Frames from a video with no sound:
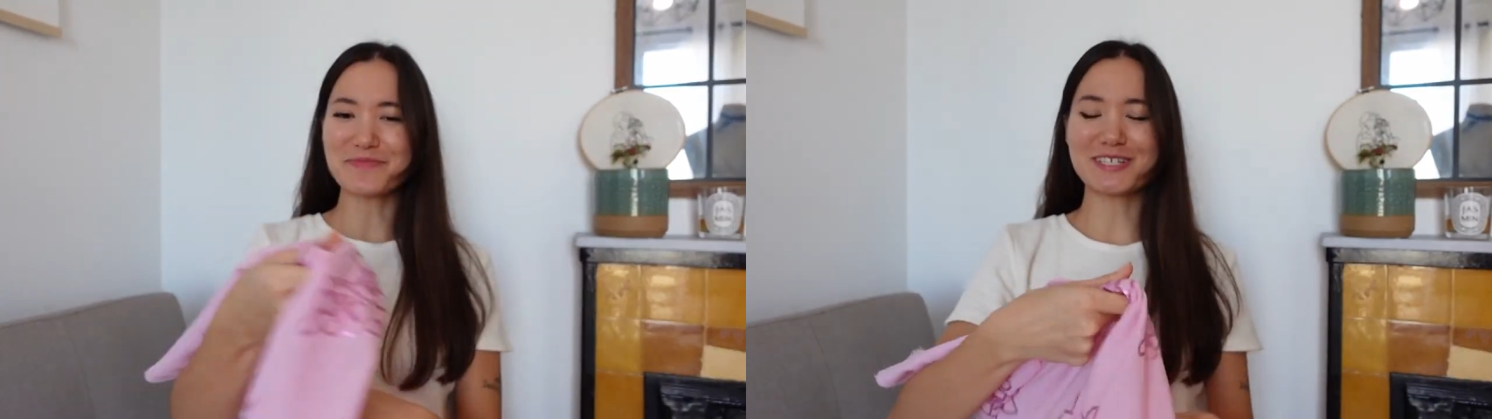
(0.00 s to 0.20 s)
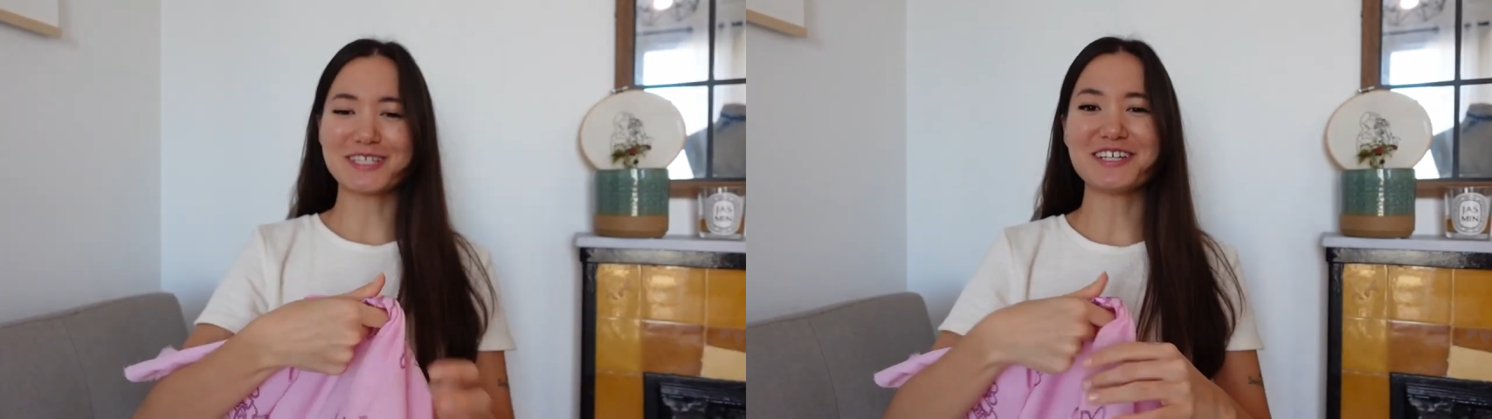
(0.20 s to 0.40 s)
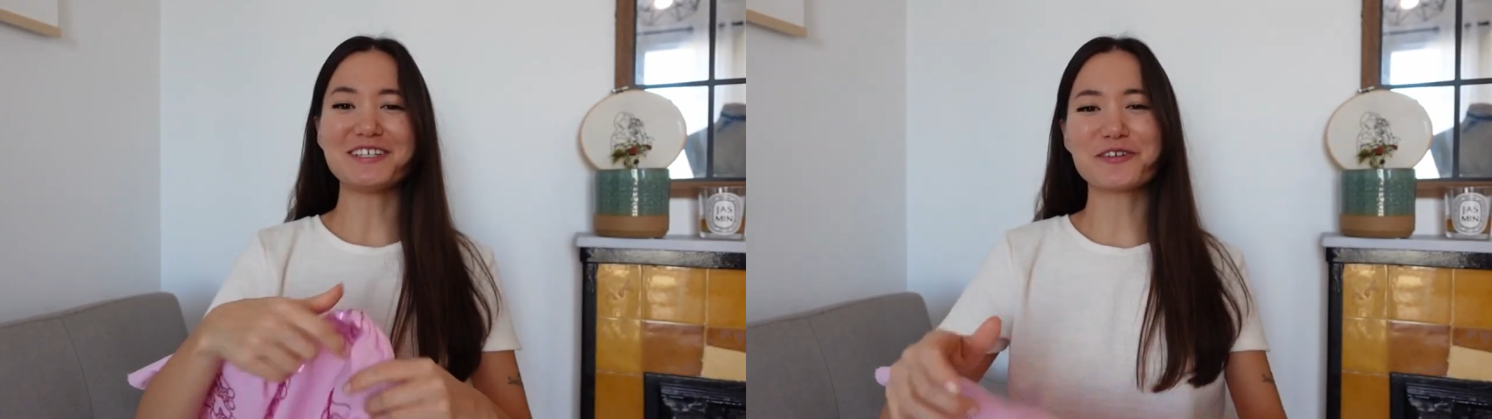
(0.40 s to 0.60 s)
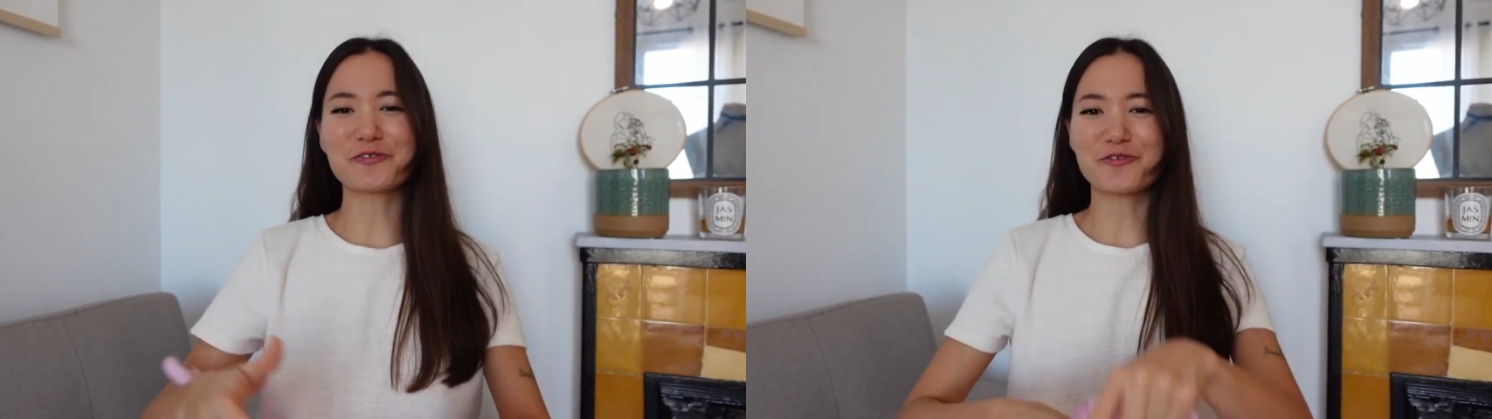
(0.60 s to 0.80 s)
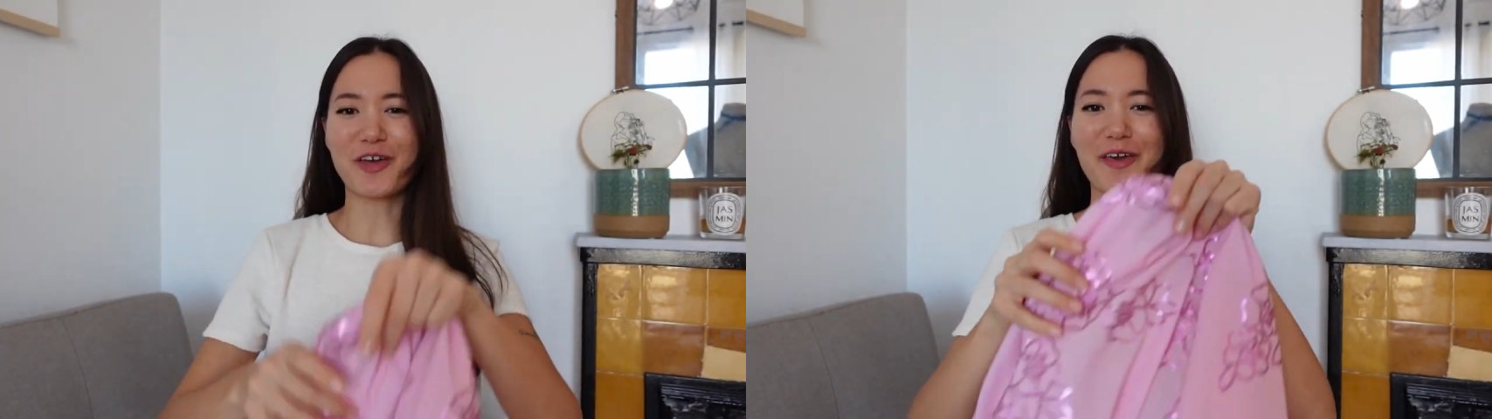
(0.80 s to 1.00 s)
much in your
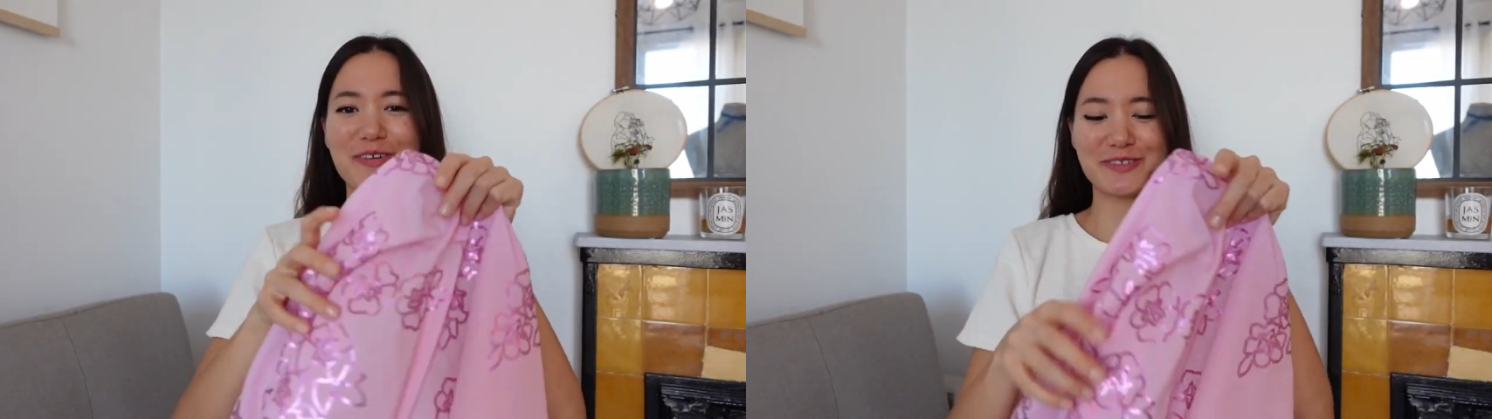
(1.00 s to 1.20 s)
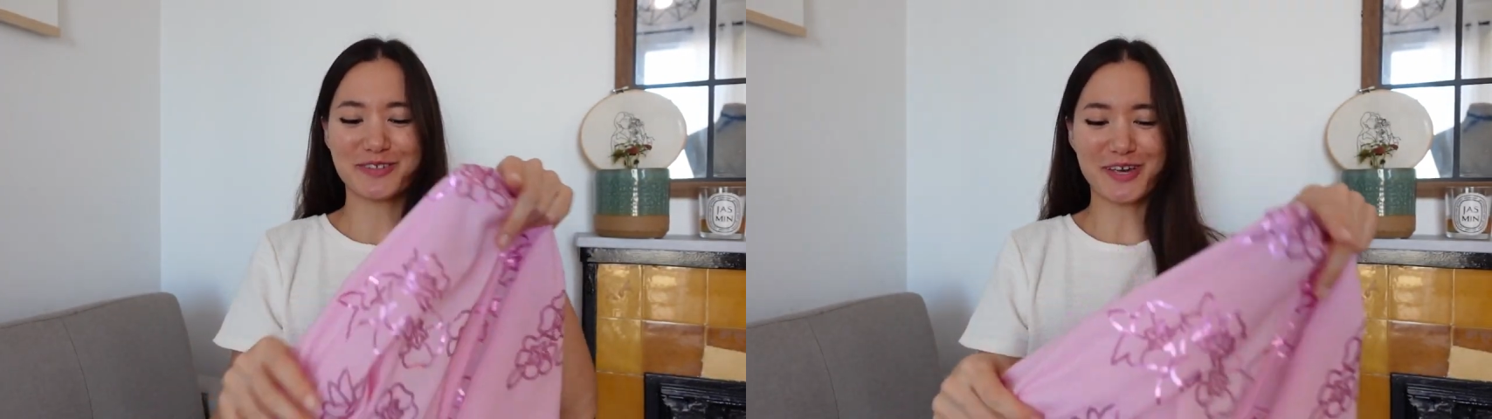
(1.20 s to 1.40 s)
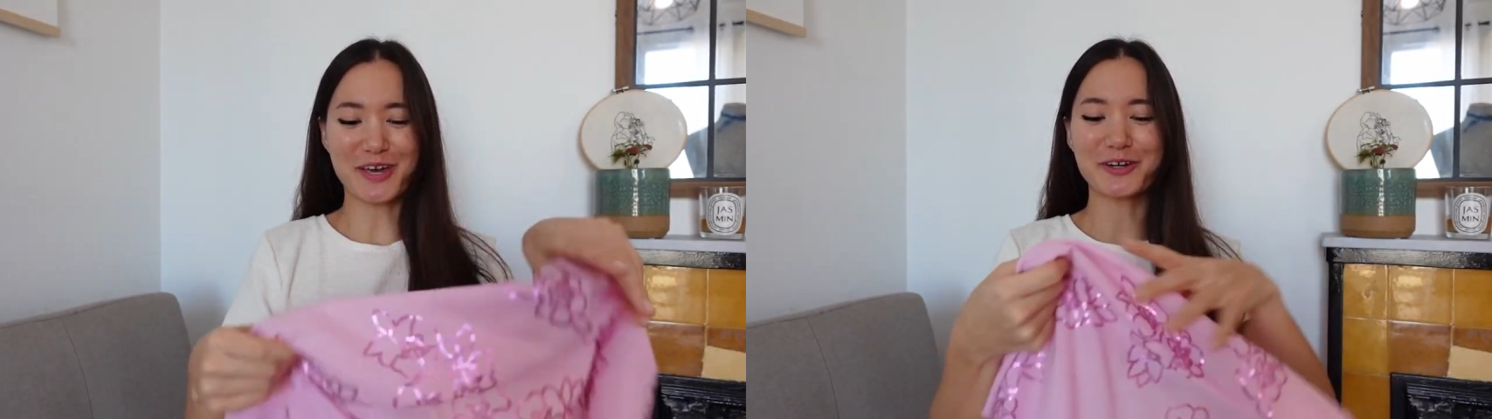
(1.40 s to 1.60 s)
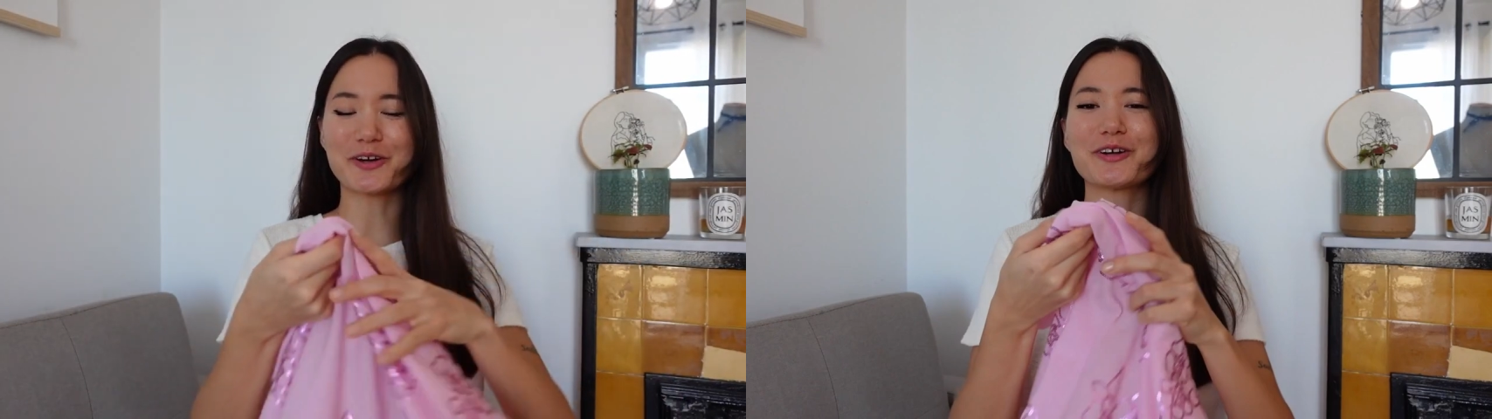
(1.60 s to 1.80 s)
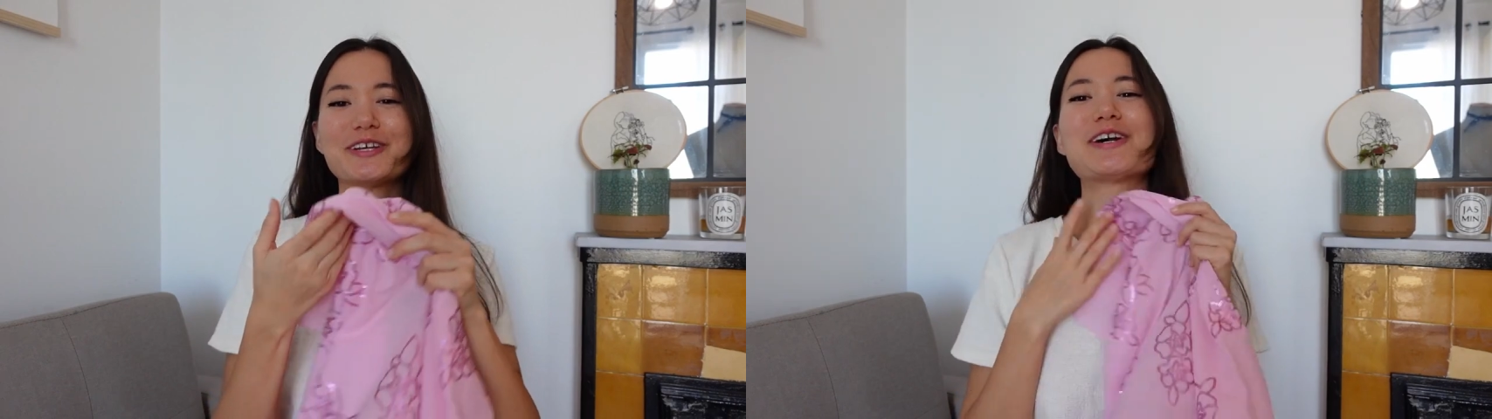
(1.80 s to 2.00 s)
face, a
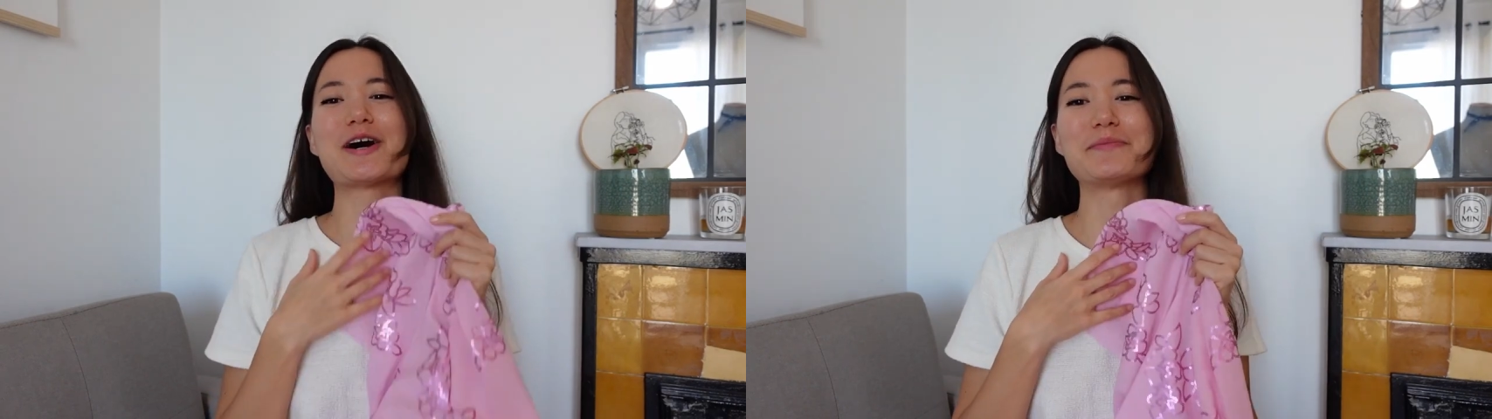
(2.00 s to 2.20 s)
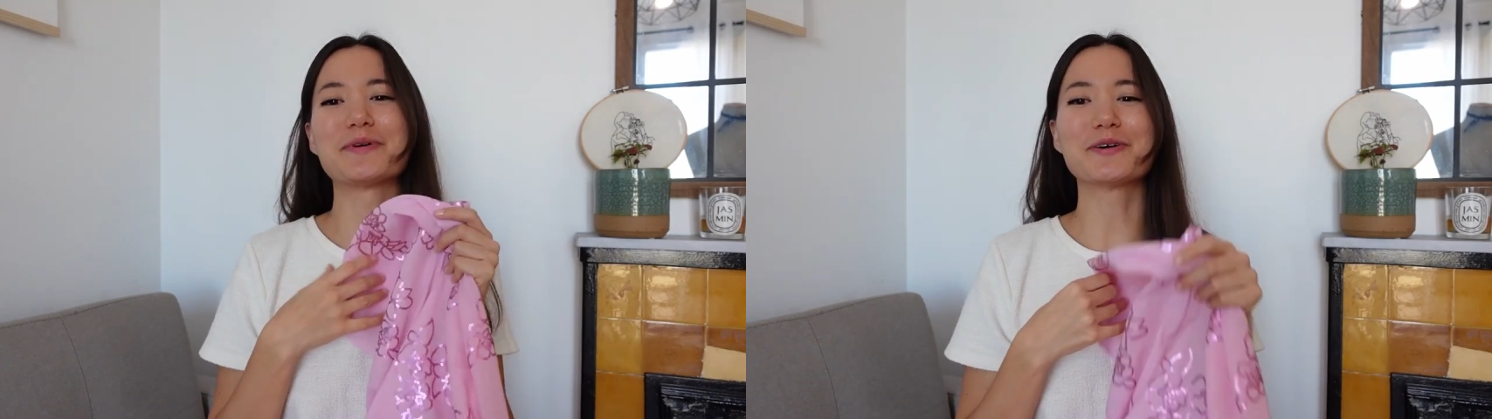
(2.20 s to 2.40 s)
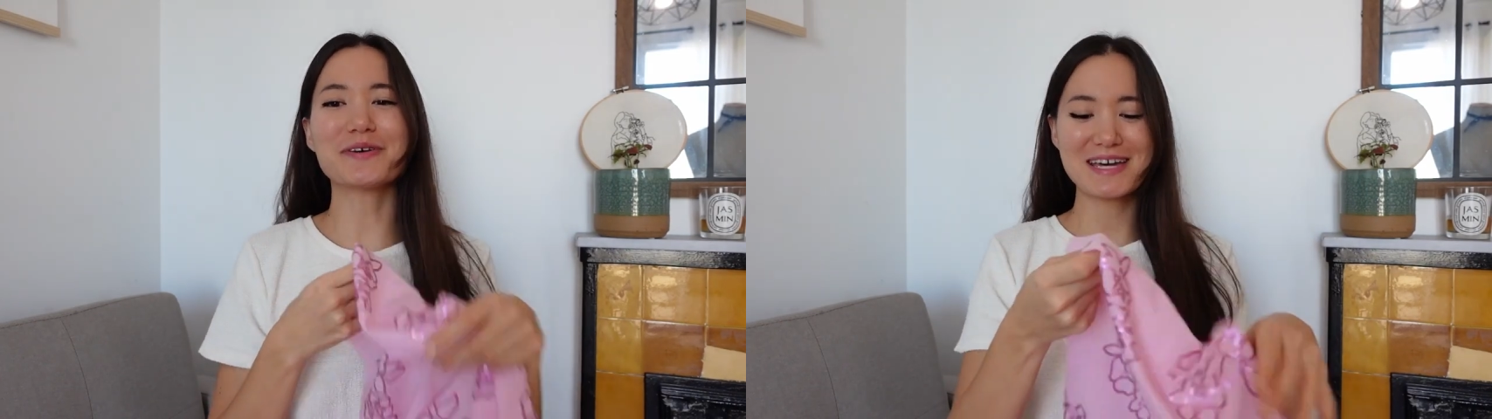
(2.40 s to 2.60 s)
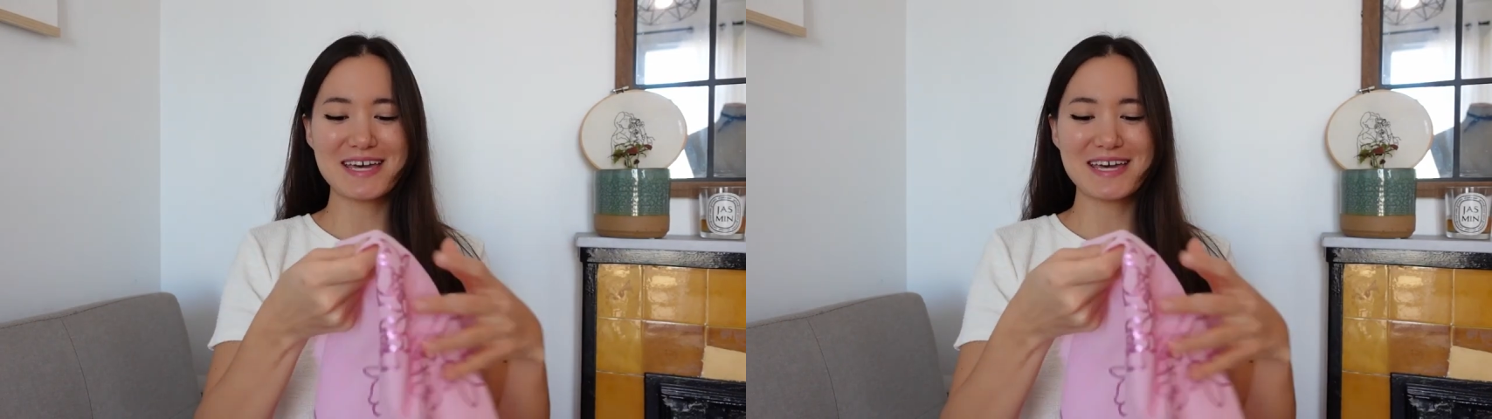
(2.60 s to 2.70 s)
girly combo.